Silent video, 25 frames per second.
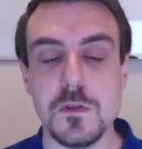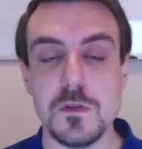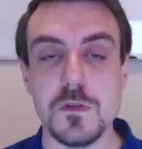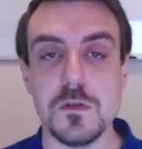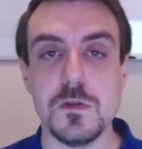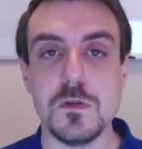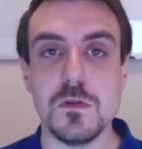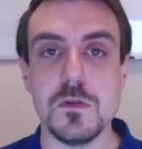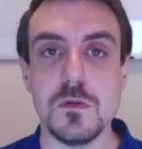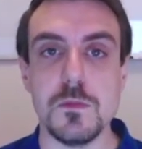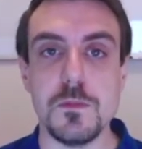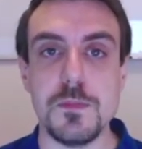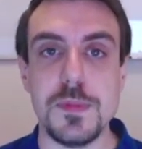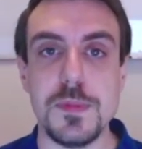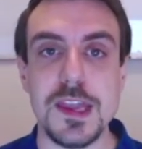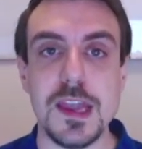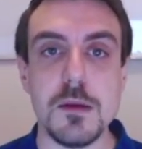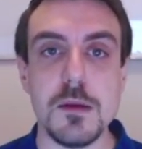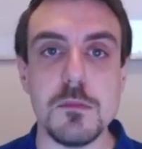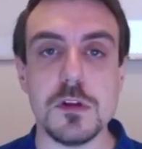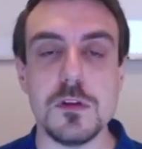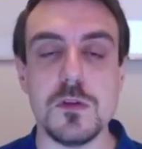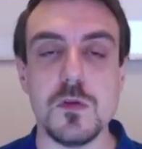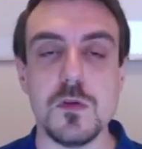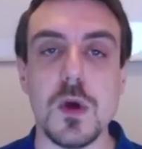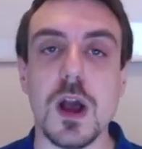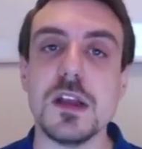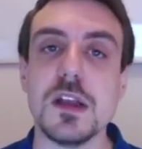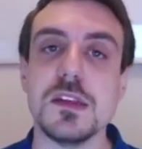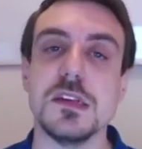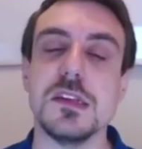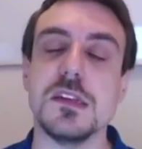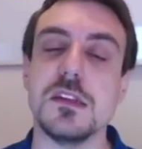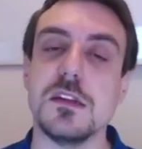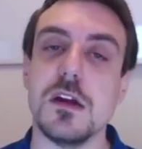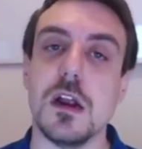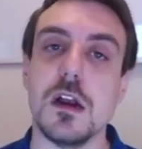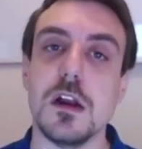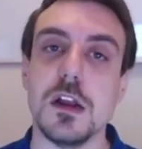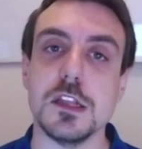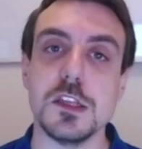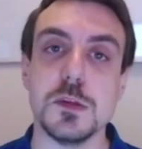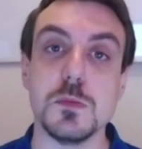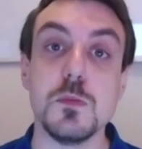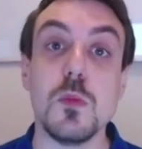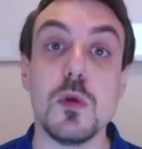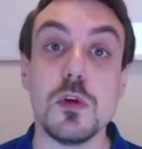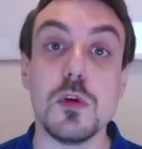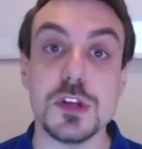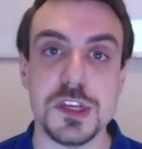to be able to access
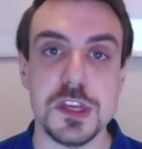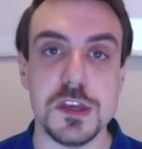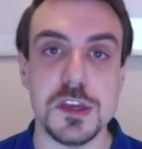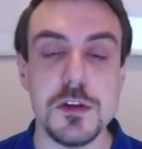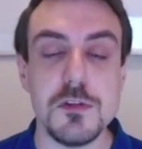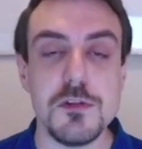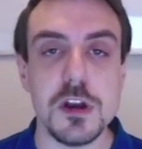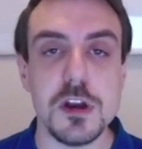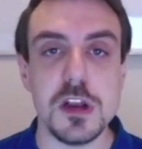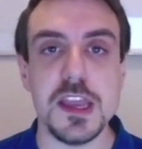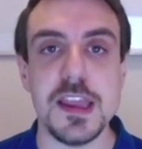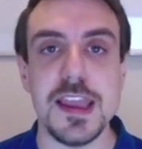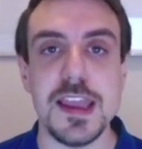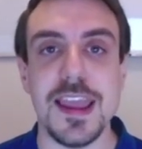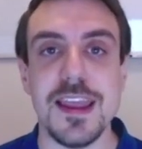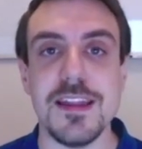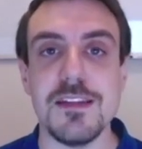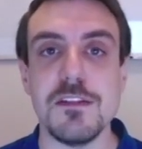targets more securely